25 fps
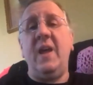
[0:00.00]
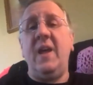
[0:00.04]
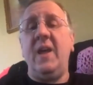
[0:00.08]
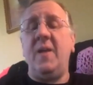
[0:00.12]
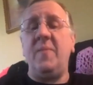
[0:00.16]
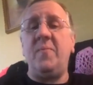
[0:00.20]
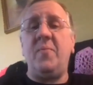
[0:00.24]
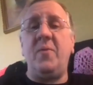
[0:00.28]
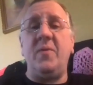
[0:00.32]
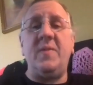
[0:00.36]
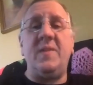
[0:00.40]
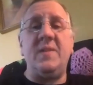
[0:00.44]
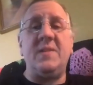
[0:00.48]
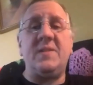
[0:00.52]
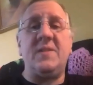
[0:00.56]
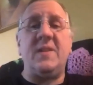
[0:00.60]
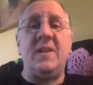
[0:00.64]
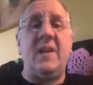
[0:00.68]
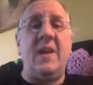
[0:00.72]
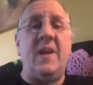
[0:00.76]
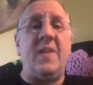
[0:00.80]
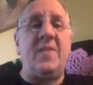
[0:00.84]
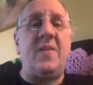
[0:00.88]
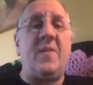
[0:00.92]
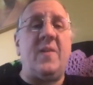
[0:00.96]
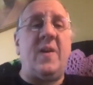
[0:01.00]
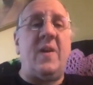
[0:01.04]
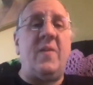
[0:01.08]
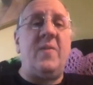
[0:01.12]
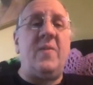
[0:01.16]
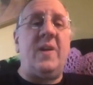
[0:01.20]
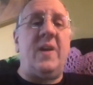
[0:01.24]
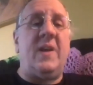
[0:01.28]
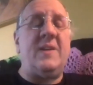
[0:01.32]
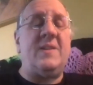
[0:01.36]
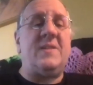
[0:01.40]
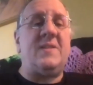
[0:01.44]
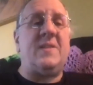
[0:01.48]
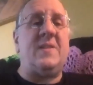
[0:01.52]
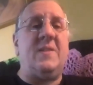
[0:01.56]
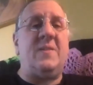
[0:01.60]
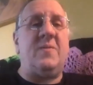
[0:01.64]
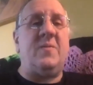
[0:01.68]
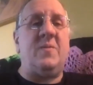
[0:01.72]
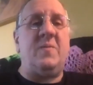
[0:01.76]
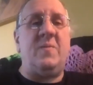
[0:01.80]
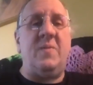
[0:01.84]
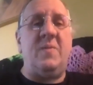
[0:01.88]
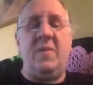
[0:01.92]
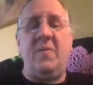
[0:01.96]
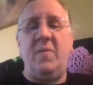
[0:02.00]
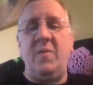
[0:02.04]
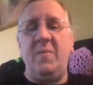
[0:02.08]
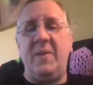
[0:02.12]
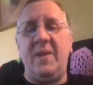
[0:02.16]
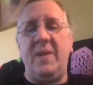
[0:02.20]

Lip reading: and put this together, I realized that it would